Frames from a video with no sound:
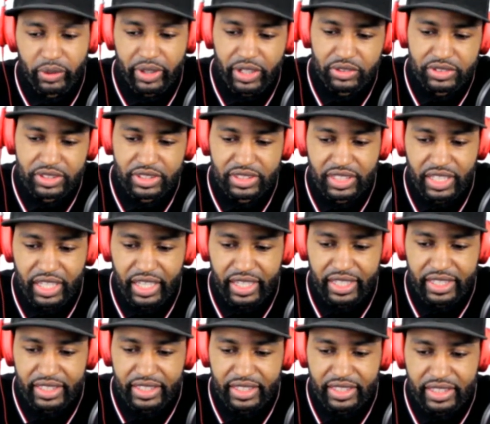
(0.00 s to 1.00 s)

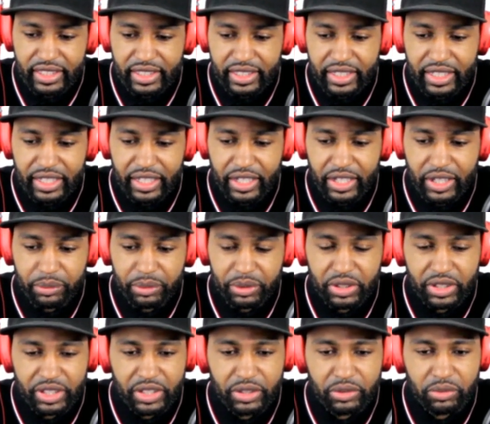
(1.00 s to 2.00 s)
today. Uh, we're going
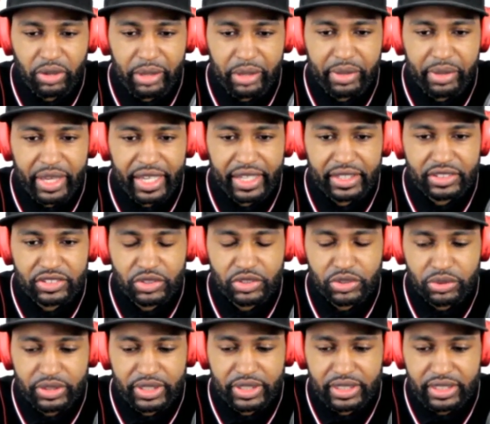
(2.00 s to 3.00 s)
to get right back
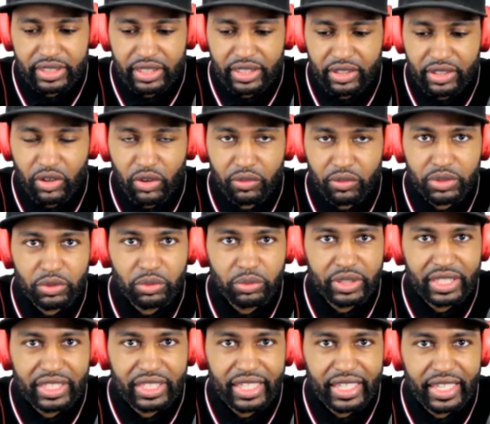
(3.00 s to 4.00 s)
into it over the
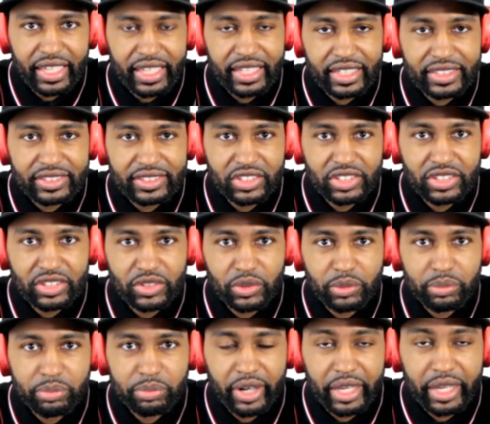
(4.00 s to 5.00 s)
weekend. I took a little
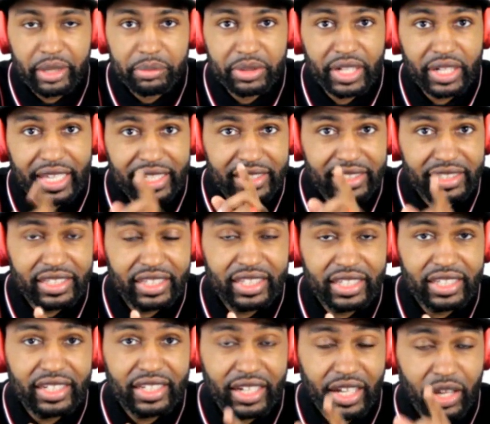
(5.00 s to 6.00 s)
break, but I
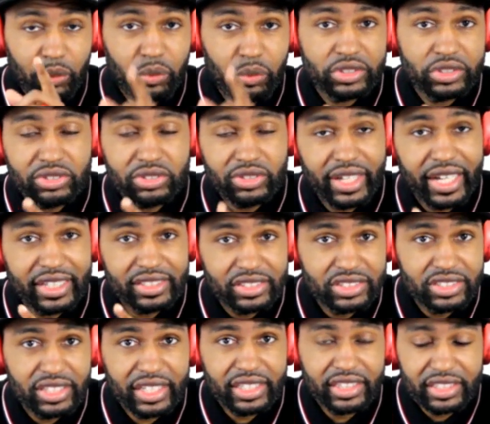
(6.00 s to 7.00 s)
did, and I want you guys to
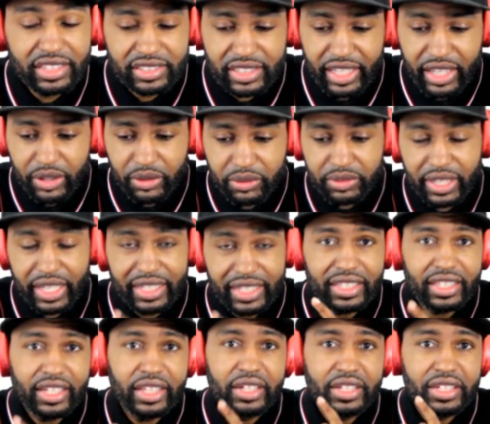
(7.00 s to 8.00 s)
check this out. I
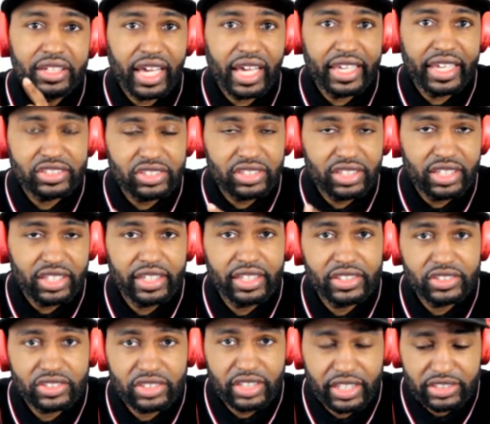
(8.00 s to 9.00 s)
did a nice kicking
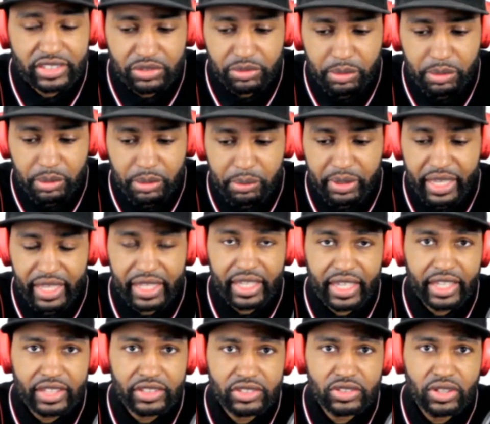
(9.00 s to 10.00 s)
it session with my man
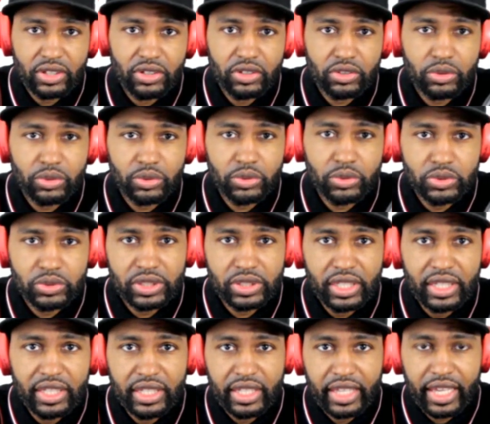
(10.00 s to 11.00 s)
Gaston Cruz
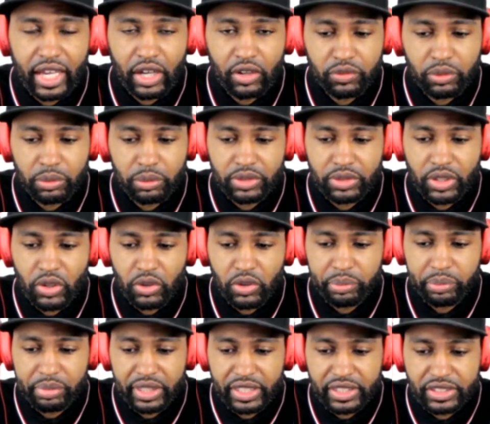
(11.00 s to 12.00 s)
out from
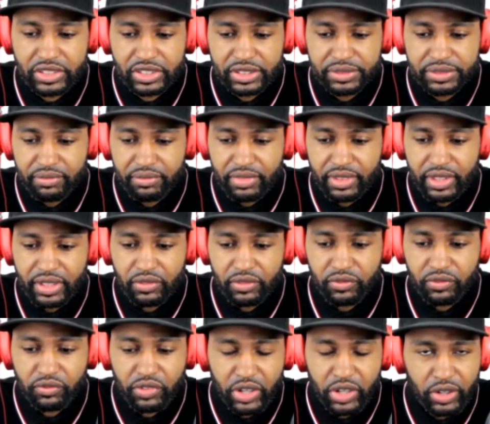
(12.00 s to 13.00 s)
Long Beach.
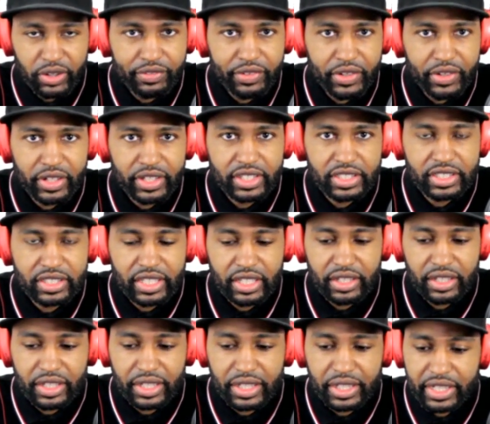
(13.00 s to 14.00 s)
Very, very good
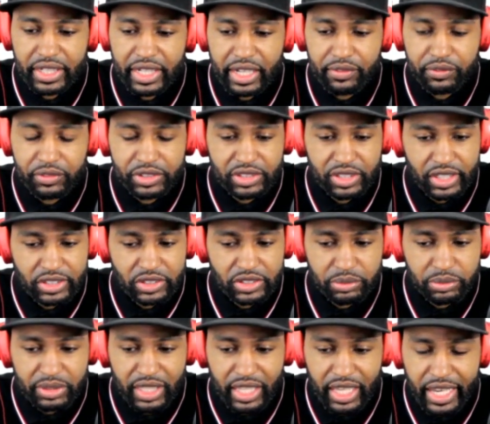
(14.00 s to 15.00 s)
uh, conversation
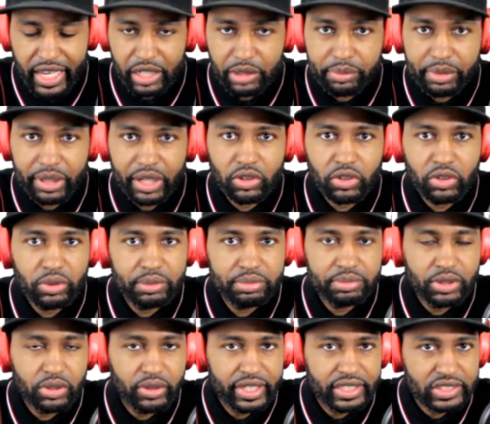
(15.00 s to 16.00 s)
we had about
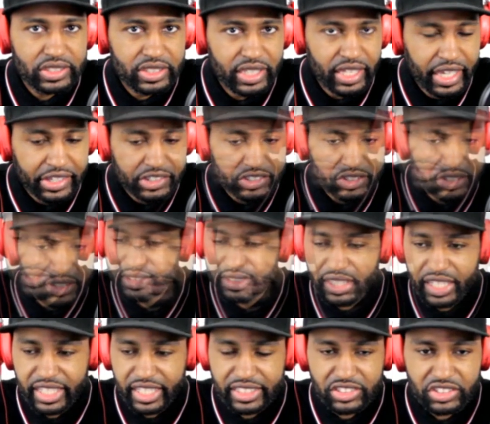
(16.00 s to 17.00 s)
crypto education
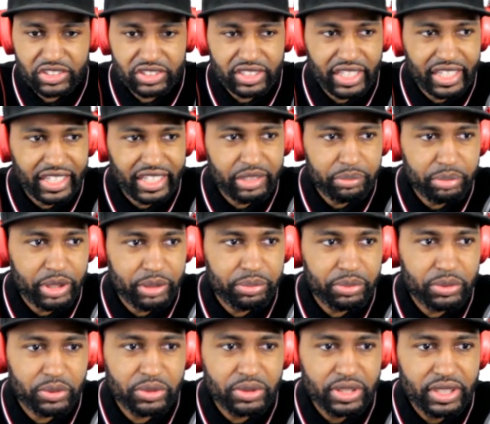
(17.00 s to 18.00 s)
and just getting
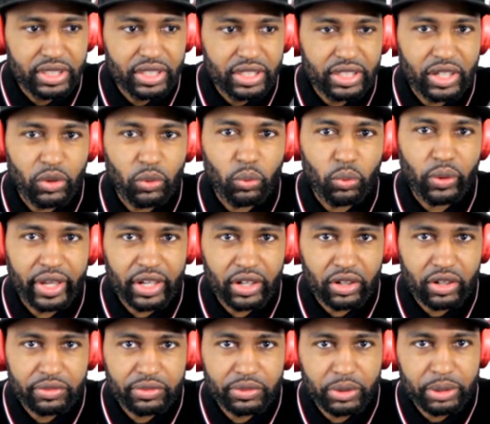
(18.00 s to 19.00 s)
people aware
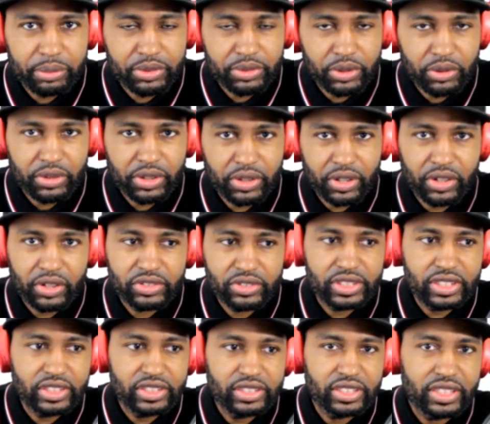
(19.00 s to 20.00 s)
of
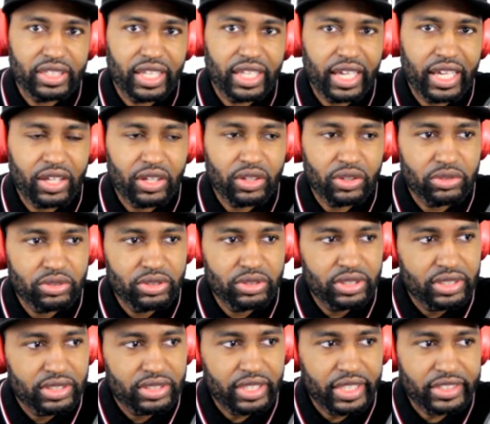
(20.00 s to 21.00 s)
cryptocurrencies and how
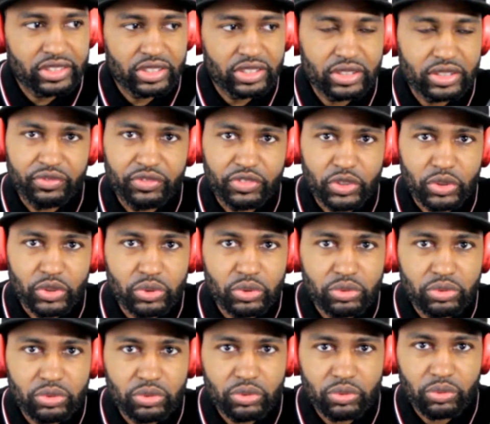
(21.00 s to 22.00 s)
they should view
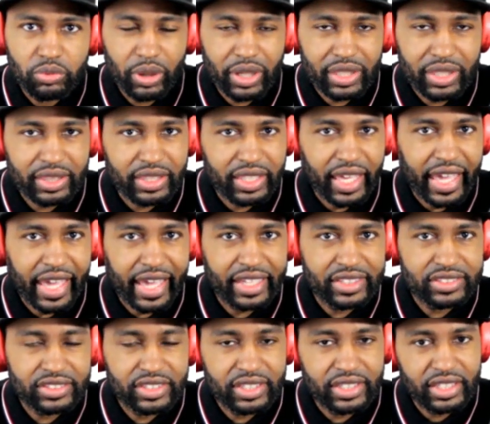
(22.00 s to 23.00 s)
what the
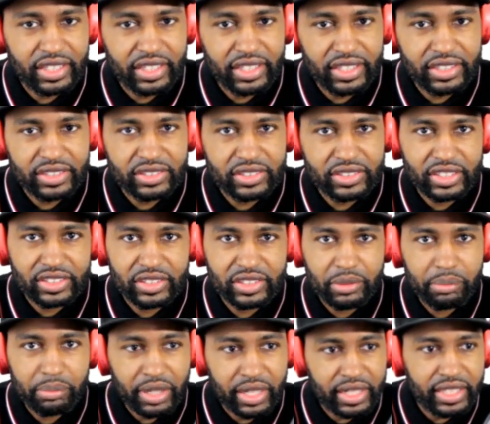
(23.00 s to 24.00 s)
asset is. Is it
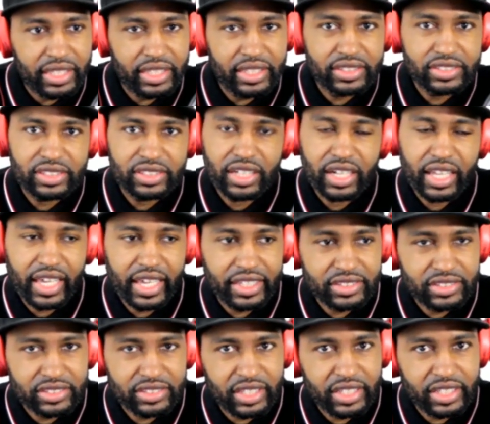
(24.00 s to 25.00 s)
money? Is it an
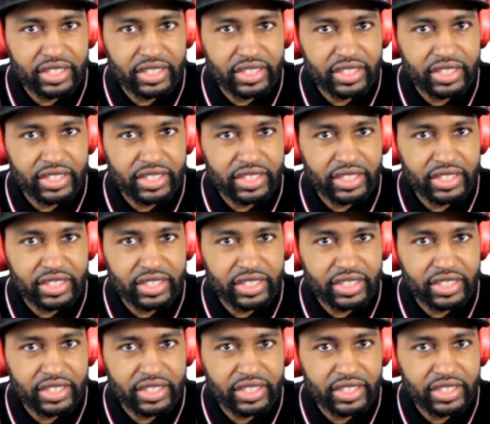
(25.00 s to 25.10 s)
asset?